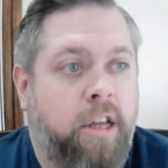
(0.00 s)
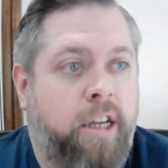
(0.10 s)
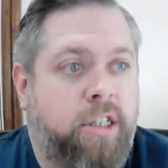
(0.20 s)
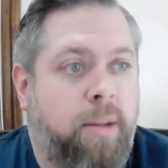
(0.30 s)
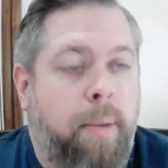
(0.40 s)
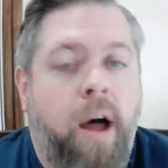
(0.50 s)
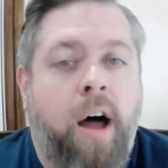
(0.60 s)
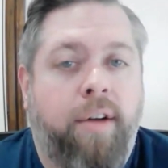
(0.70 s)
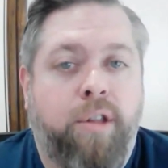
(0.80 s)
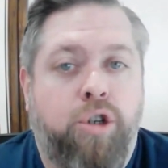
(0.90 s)
It's the
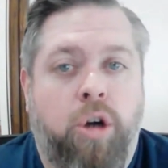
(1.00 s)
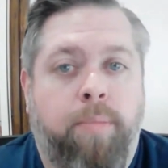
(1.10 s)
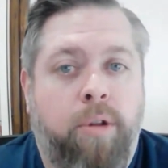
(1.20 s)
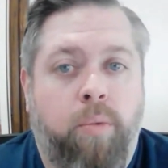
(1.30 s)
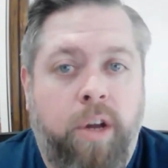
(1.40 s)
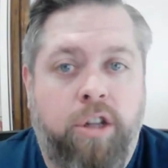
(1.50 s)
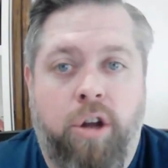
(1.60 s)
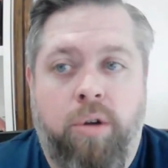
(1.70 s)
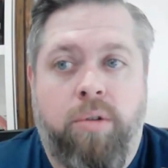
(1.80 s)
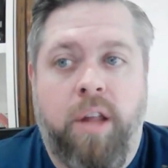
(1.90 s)
part of the job that we
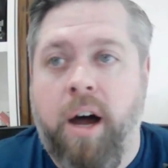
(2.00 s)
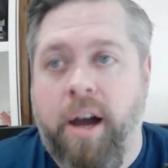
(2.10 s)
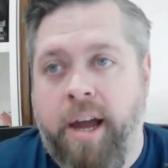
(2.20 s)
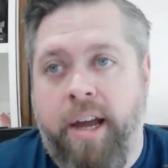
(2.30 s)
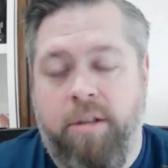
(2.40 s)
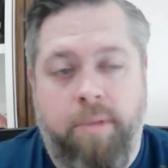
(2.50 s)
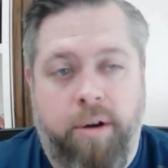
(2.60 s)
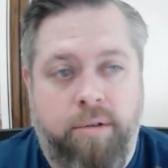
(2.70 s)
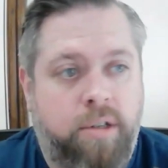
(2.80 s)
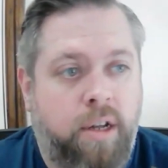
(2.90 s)
do that I hate the
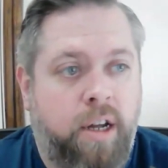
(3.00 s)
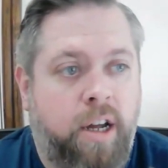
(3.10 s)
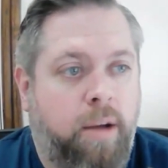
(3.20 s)
most,